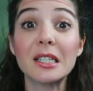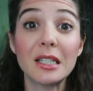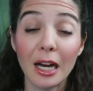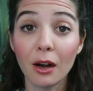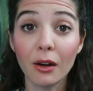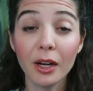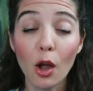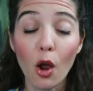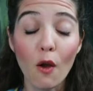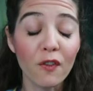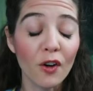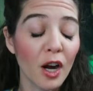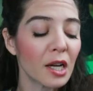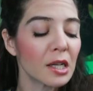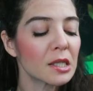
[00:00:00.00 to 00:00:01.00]
staring
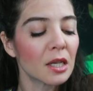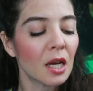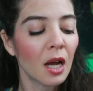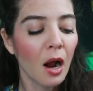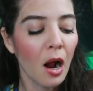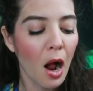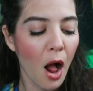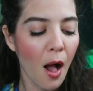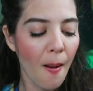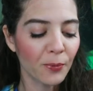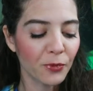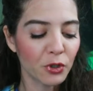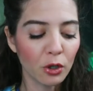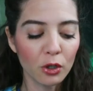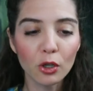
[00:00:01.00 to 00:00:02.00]
over us.
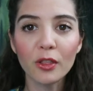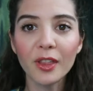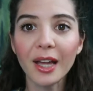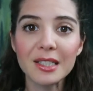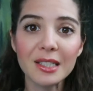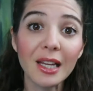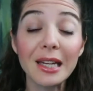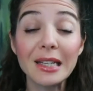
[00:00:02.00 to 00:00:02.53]
Um, so you know that's the